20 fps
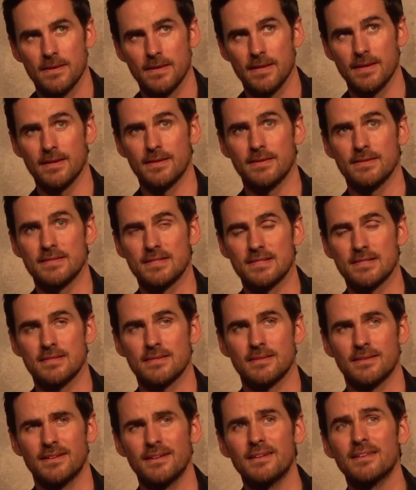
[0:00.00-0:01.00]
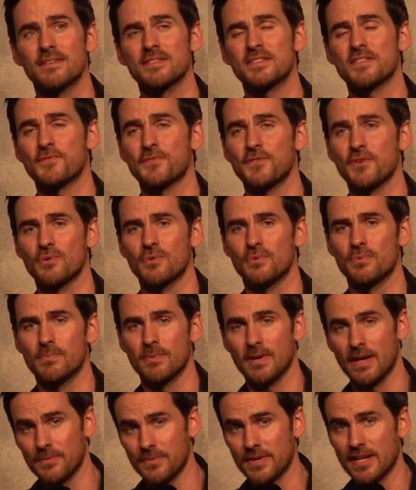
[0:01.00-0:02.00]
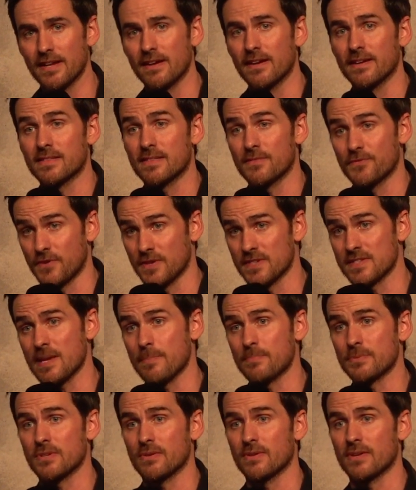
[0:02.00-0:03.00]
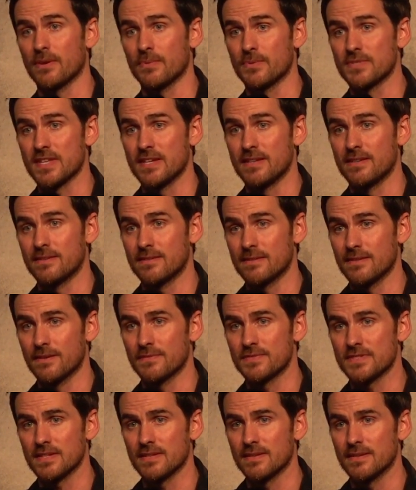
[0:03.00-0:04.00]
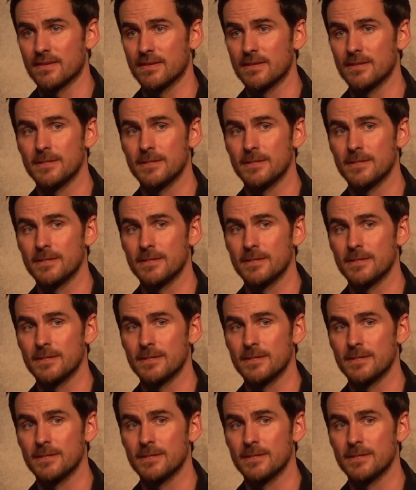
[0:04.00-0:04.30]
there's a few. I really liked the first episode I was in, obviously.